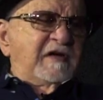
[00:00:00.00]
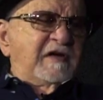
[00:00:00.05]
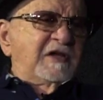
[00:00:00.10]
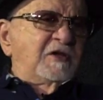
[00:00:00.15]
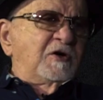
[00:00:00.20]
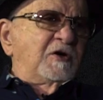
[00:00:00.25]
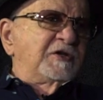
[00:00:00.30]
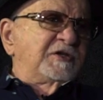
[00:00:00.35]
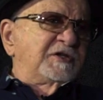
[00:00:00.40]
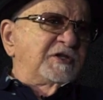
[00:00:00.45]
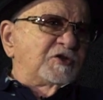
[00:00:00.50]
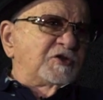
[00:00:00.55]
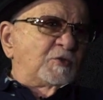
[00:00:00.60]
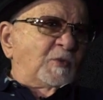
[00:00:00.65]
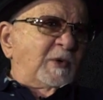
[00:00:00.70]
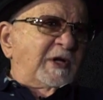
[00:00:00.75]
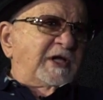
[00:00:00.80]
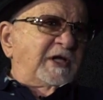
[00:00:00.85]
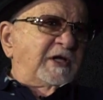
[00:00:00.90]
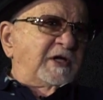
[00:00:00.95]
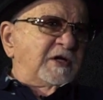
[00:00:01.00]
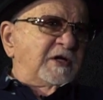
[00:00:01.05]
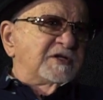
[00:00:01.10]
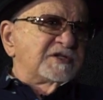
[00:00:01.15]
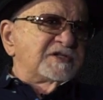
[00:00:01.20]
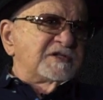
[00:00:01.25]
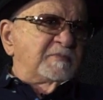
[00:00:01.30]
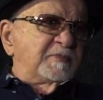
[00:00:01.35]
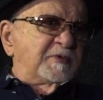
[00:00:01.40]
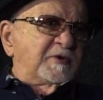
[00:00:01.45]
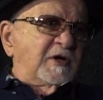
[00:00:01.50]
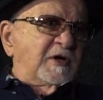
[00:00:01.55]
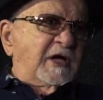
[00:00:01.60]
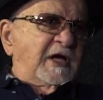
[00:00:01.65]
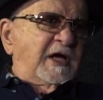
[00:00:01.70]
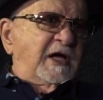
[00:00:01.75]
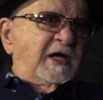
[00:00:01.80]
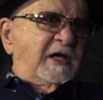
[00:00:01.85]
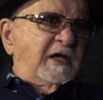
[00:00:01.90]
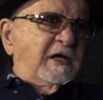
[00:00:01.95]
I know he did 20 years, the poor
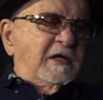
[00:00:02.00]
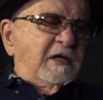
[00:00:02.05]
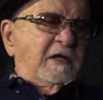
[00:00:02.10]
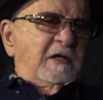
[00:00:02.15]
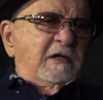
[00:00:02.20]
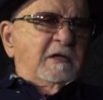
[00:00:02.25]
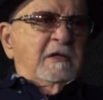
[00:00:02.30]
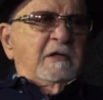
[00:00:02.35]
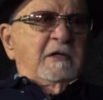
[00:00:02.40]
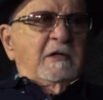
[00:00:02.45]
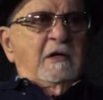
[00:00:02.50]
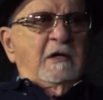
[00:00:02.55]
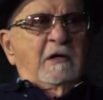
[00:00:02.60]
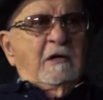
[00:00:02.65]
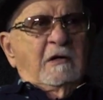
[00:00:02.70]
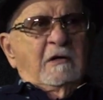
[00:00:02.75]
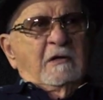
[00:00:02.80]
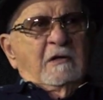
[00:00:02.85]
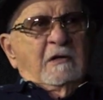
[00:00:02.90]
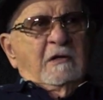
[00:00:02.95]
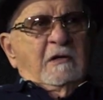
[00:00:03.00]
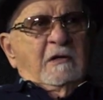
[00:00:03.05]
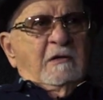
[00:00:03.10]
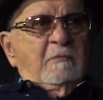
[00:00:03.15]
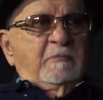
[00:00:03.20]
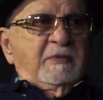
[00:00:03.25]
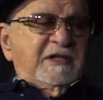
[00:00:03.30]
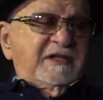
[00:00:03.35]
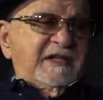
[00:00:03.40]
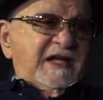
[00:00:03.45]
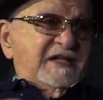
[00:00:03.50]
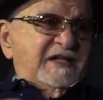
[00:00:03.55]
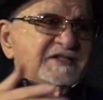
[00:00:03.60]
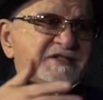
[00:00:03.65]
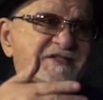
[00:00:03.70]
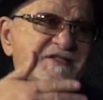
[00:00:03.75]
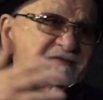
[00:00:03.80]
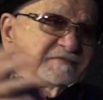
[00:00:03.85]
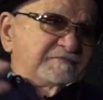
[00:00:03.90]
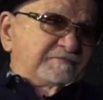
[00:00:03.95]
guy. You know, but
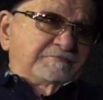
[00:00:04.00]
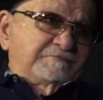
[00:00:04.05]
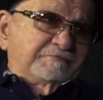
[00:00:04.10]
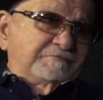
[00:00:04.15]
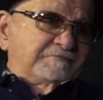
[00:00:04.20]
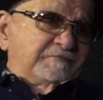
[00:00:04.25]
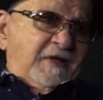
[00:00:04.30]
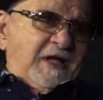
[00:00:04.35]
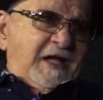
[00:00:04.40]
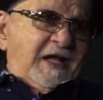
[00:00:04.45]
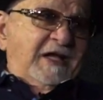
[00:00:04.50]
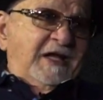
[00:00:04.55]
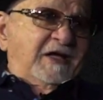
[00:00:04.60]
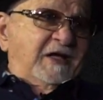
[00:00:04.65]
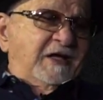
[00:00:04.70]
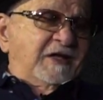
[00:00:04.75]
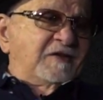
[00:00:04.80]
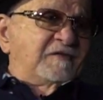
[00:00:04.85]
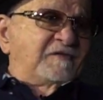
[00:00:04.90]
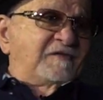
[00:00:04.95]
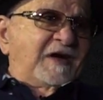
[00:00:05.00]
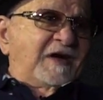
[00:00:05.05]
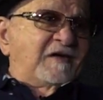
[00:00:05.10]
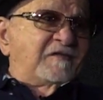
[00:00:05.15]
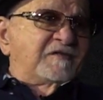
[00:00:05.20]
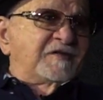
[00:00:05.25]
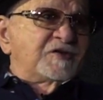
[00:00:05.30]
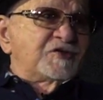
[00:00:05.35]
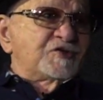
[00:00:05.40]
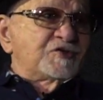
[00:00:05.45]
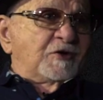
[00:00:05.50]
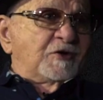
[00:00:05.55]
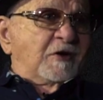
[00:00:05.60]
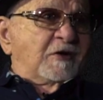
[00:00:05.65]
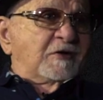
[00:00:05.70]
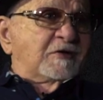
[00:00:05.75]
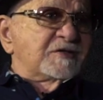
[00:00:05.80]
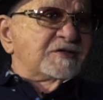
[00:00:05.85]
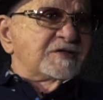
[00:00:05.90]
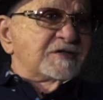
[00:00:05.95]
that's how do you get involved in
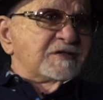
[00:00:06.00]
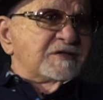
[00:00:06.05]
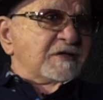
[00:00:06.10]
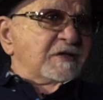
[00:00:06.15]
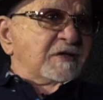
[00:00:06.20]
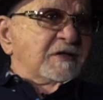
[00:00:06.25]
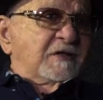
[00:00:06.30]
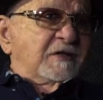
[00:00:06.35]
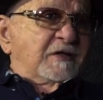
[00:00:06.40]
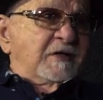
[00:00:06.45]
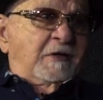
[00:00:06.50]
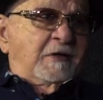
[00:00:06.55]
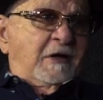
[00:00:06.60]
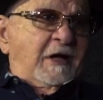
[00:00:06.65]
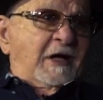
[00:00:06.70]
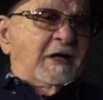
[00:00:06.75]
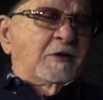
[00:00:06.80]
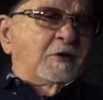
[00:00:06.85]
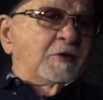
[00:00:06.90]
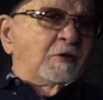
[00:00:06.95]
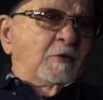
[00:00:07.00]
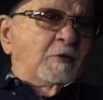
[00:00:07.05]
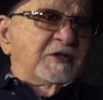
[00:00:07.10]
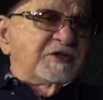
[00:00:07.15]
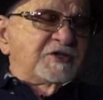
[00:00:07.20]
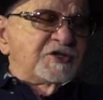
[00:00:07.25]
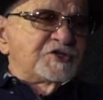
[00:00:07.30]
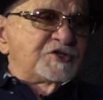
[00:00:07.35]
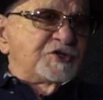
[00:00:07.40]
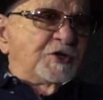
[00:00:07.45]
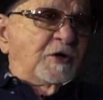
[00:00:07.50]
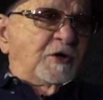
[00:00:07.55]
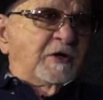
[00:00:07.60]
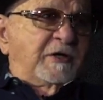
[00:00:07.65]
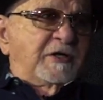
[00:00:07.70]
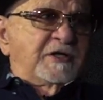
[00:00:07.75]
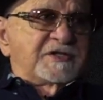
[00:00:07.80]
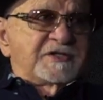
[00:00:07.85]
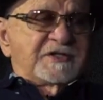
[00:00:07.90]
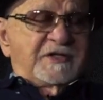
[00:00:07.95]
drugs? You know, I don't know what the
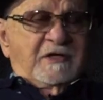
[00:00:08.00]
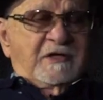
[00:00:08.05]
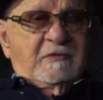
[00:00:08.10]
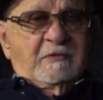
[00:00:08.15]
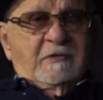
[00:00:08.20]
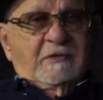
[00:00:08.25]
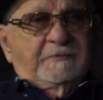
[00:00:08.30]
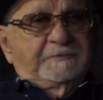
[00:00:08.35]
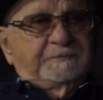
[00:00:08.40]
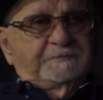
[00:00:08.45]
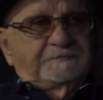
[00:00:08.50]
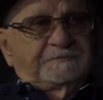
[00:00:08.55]
story is there.